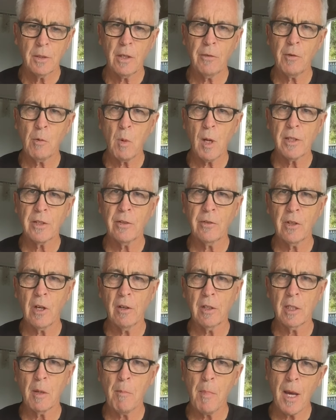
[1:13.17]
Different ways of
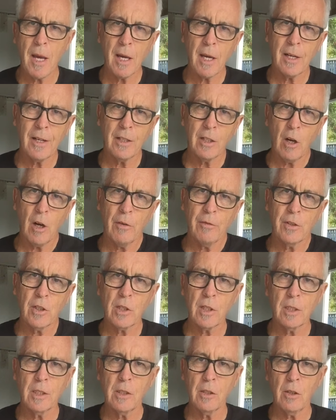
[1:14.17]
going about it.
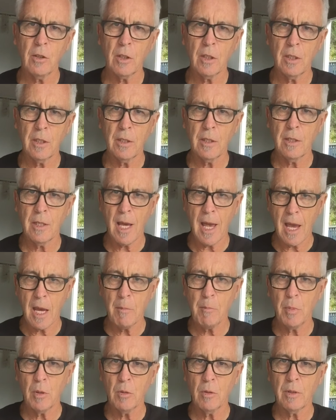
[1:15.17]
Obviously you can
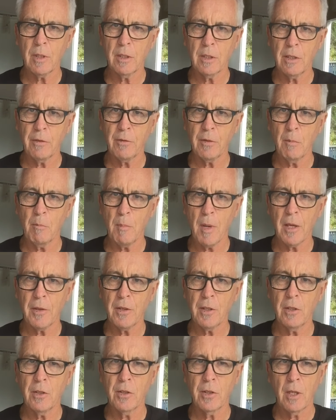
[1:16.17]
hand build in different
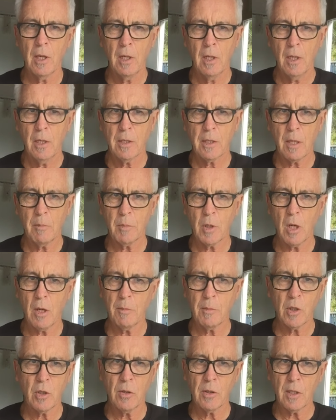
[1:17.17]
methods,
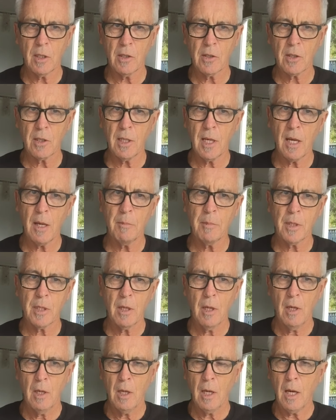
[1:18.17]
sometimes using
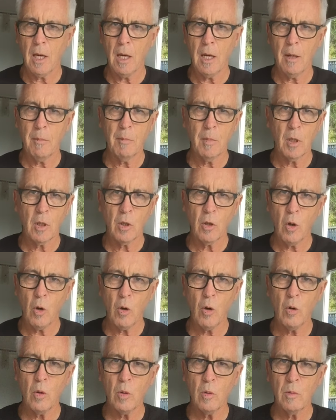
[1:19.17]
slabs,
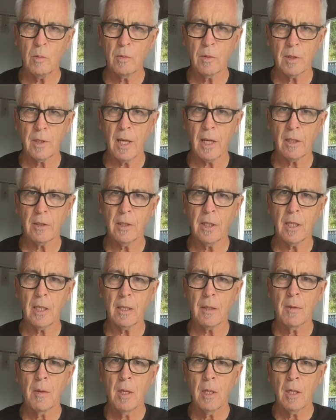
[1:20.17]
coil
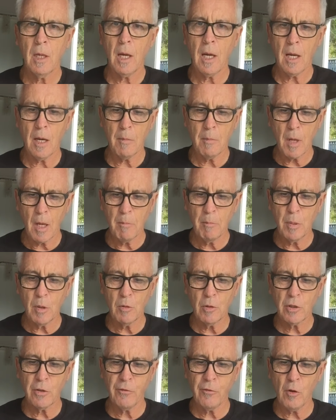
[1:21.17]
technique, and
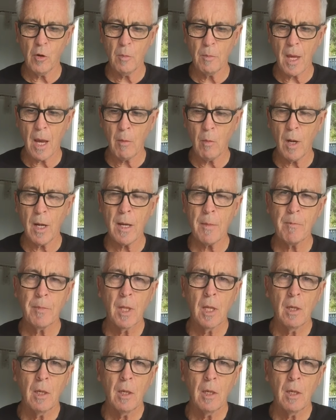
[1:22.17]
build your form that way.